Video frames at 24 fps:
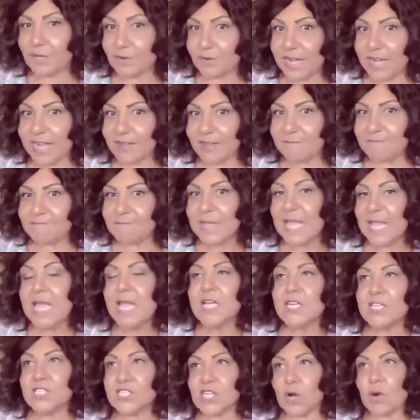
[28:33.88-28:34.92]
Okay?
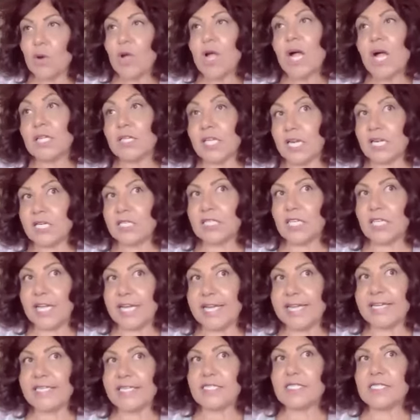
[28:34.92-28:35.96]
So a lot of
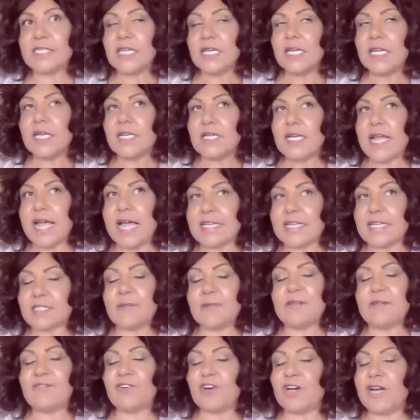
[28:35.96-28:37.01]
clients ask
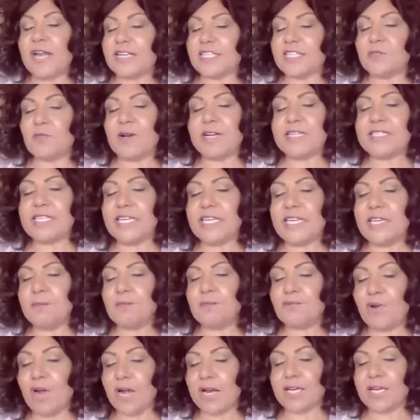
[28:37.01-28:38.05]
me for an XYZ
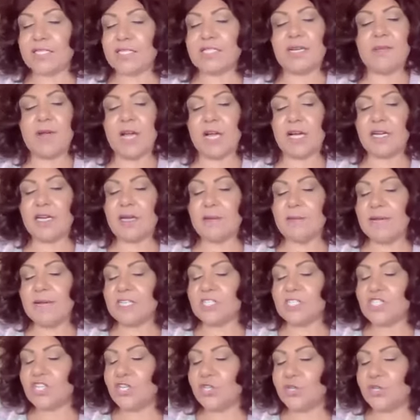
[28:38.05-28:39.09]
product. I'm not going to
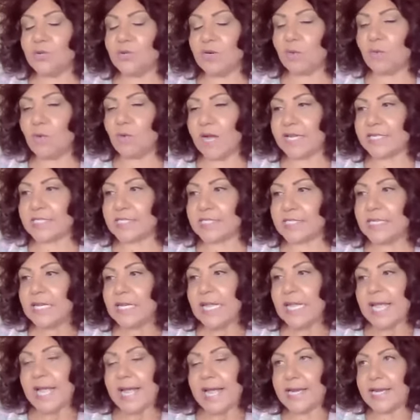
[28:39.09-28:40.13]
mention who or what.
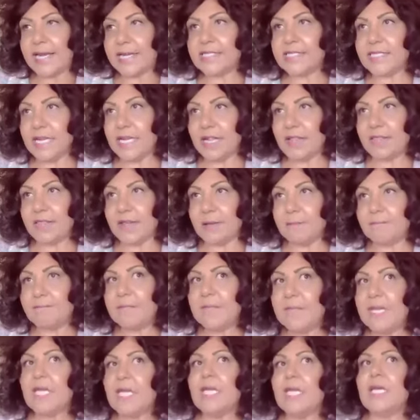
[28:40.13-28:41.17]
And I tell
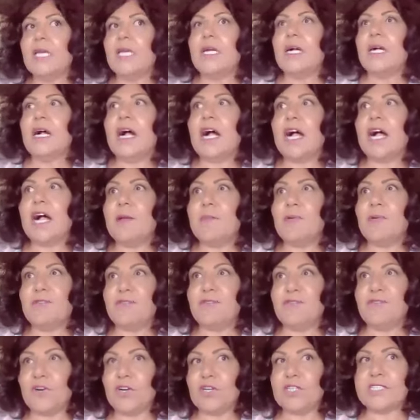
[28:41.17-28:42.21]
them, I
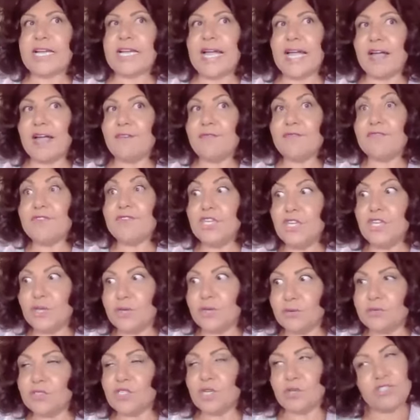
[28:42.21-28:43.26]
prefer to have
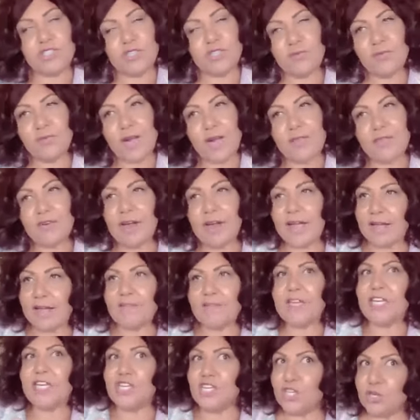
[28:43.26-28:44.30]
new. Don't you rather have
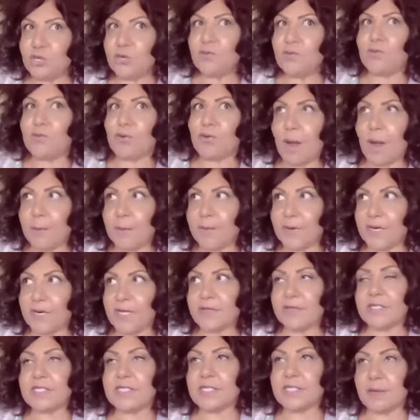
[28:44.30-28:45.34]
a new property
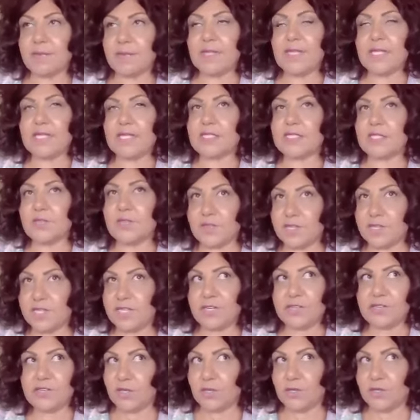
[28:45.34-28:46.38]
than something that's 30
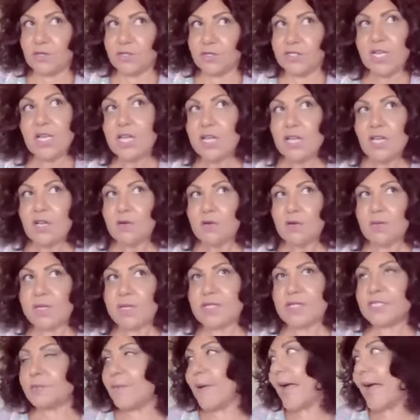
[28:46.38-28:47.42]
years old with